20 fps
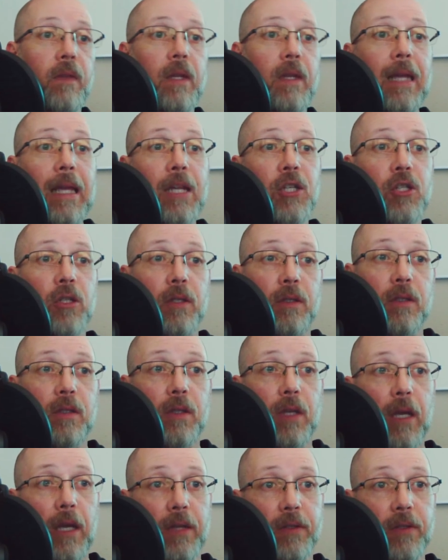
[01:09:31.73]
The
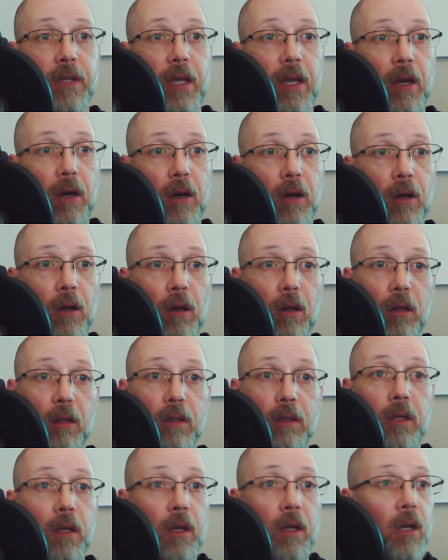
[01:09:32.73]
nations, as they are
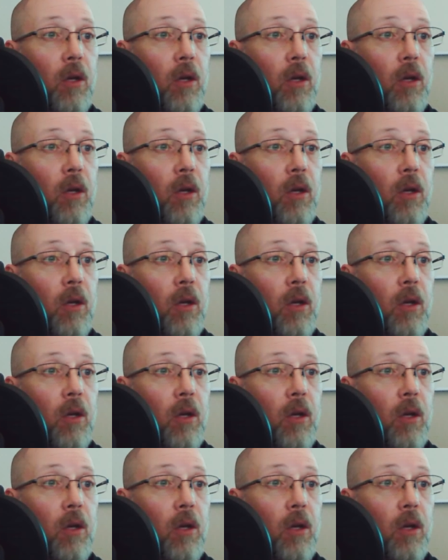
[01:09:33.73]
called,